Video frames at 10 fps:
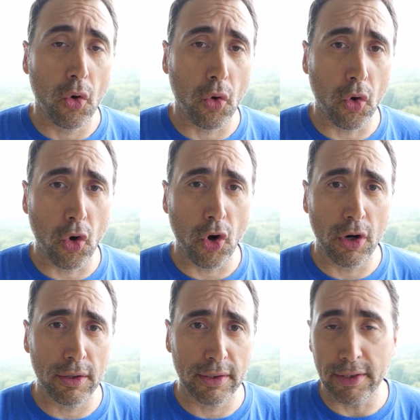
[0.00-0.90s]

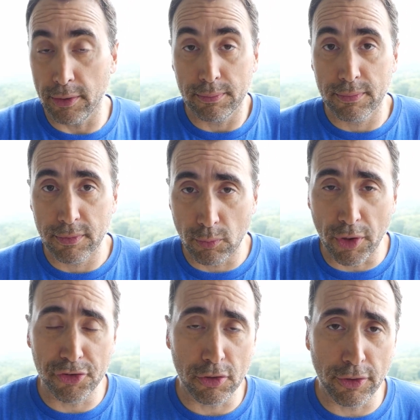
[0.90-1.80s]
Or, you know,
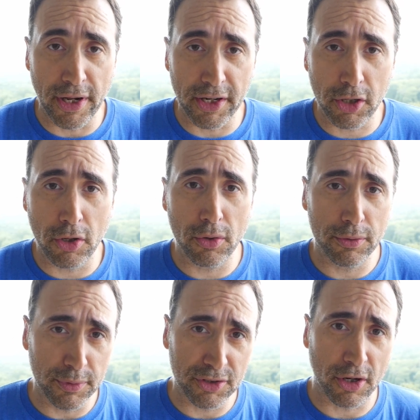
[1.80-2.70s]
once you learn how to
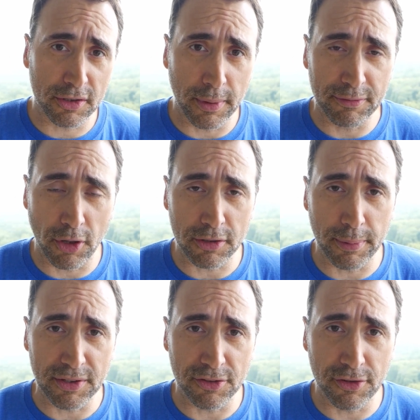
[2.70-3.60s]
code, we talked, I've talked
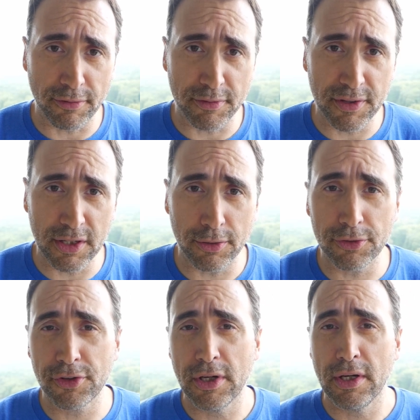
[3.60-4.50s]
about this in other
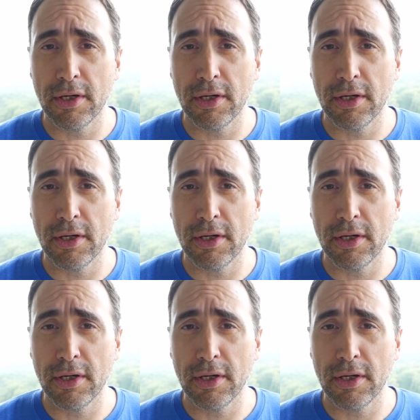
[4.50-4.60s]
videos,